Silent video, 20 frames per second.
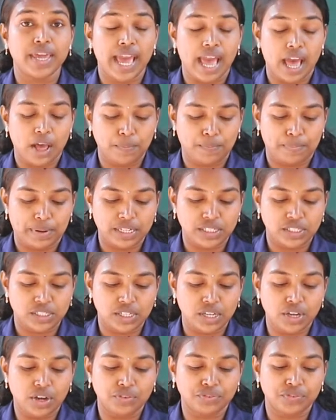have
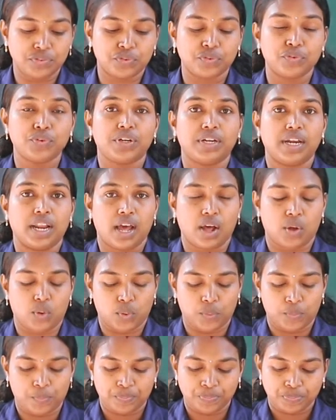plenty of food
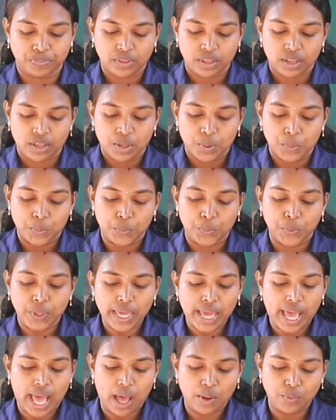now.
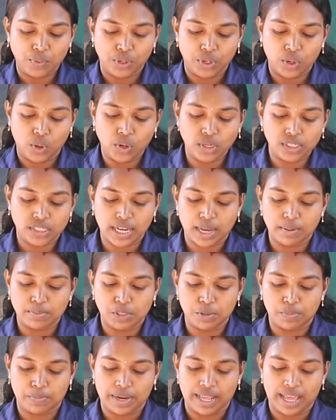We have no
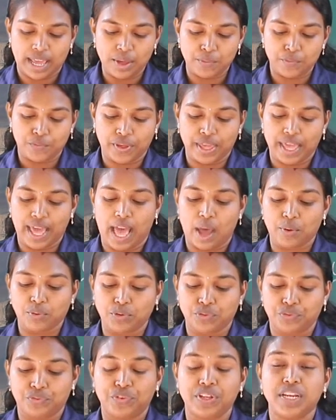time to play, we
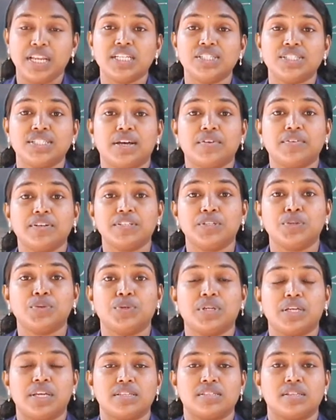have to finish our
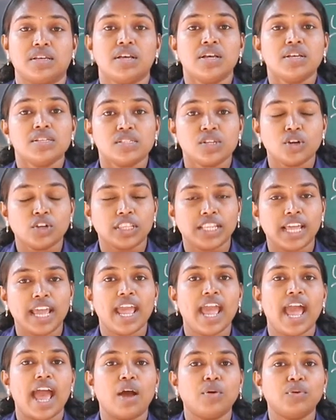duties. So,
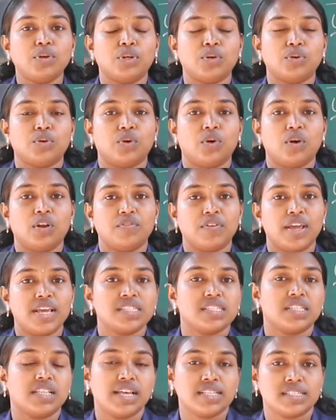they have to
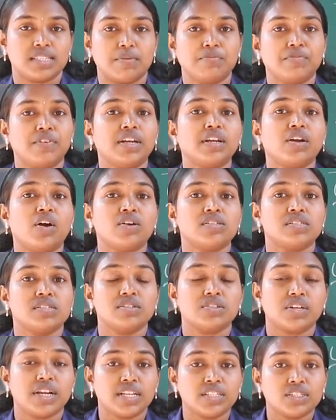always, someone
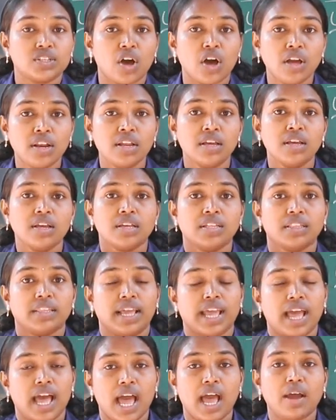concentrate on,
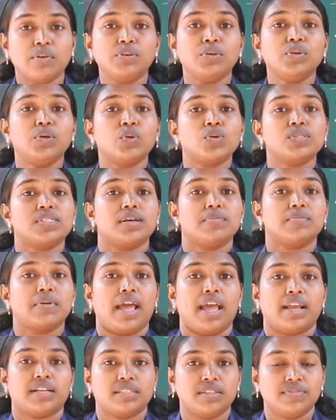they have to do some
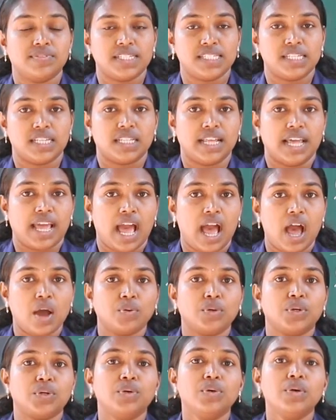activity, they
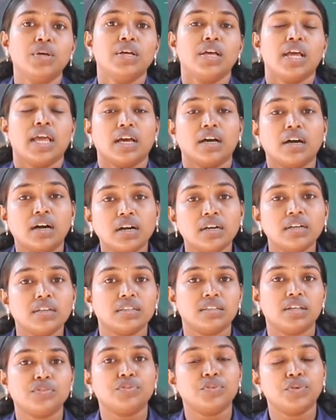have to
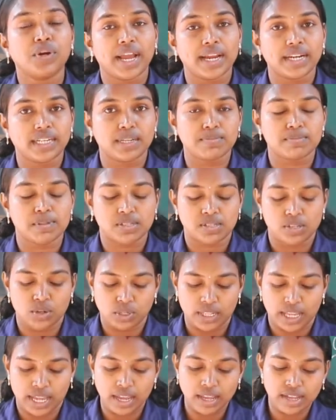earn the food items.
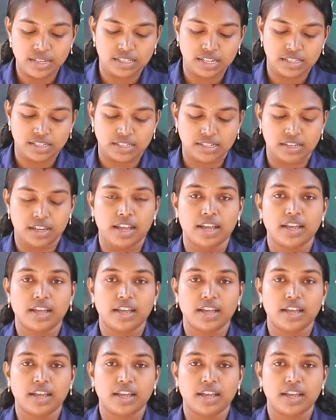So, they just